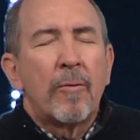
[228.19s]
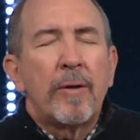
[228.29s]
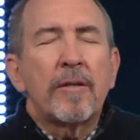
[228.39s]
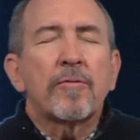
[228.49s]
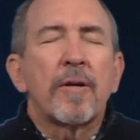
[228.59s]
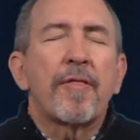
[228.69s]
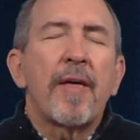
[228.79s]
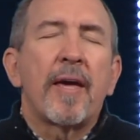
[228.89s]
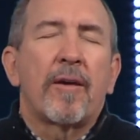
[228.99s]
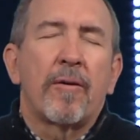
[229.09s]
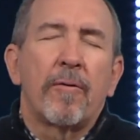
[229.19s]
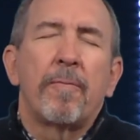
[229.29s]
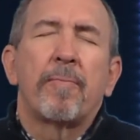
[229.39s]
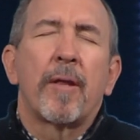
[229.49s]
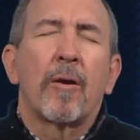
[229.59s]
we just want to thank you
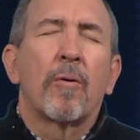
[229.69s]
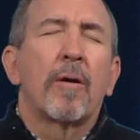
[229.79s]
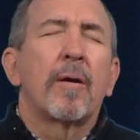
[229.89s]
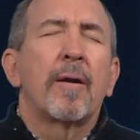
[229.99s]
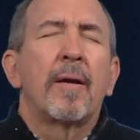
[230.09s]
that, Lord,